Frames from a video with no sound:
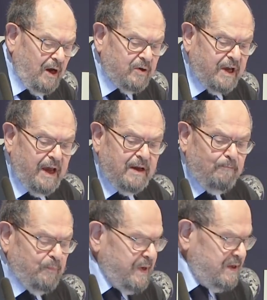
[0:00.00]
Okay,
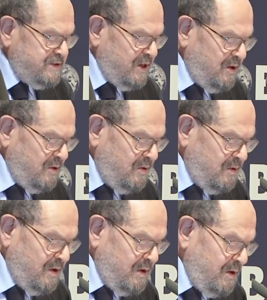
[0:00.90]
so,
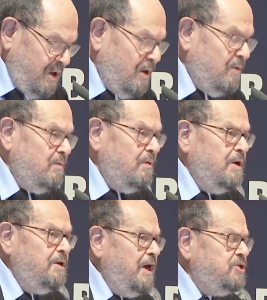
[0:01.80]
you know,
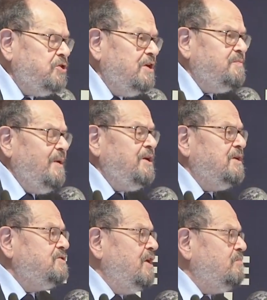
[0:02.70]
nature has many
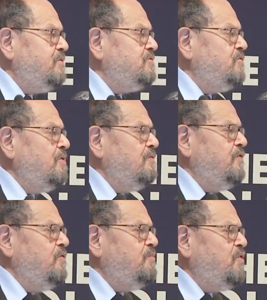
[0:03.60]
examples. All
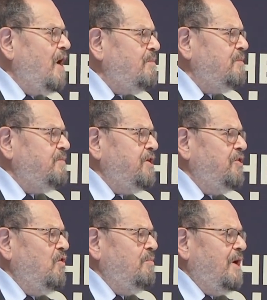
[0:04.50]
of you probably
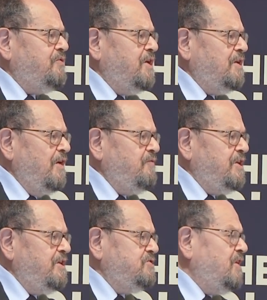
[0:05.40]
know about the
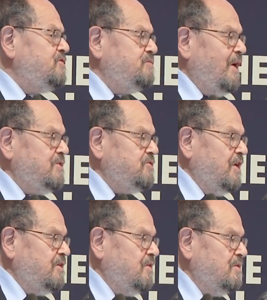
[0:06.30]
11-year sunspot
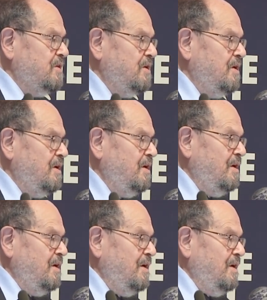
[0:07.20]
cycle.
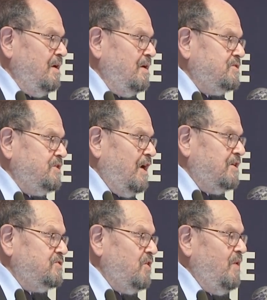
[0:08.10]
It's not
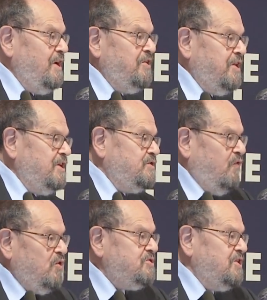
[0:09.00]
as though anything is
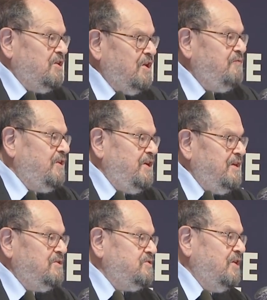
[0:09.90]
forcing 11
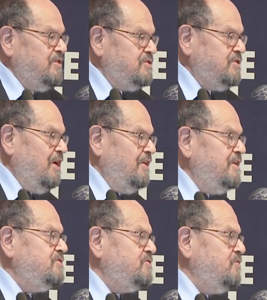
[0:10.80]
years on the sun.
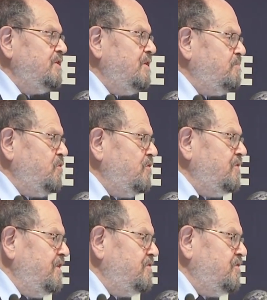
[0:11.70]
It's doing it
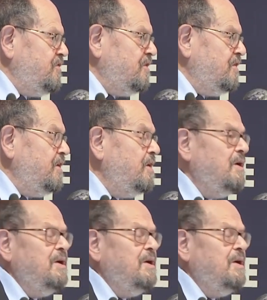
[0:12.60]
purely internally.